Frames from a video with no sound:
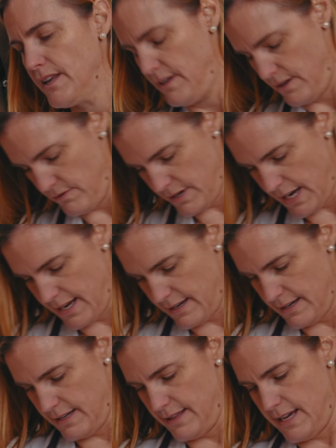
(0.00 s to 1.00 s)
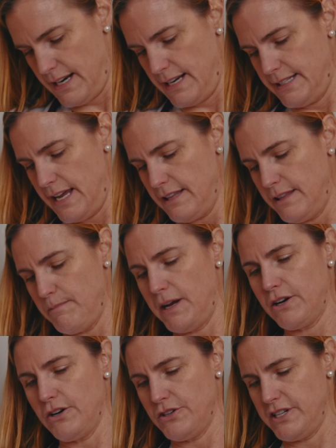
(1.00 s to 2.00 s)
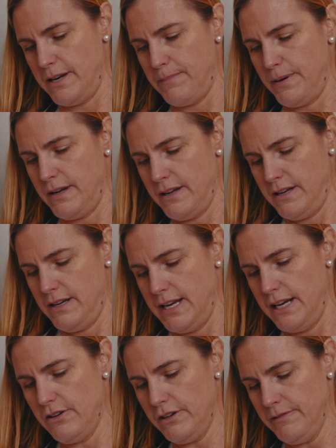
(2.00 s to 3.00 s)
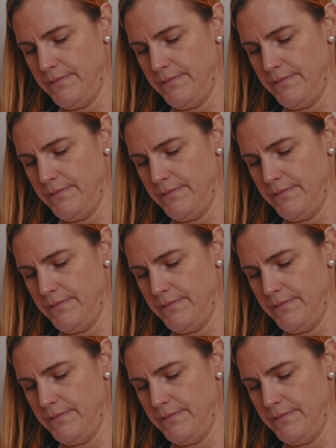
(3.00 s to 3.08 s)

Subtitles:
Okay, and then I take the microchip needle,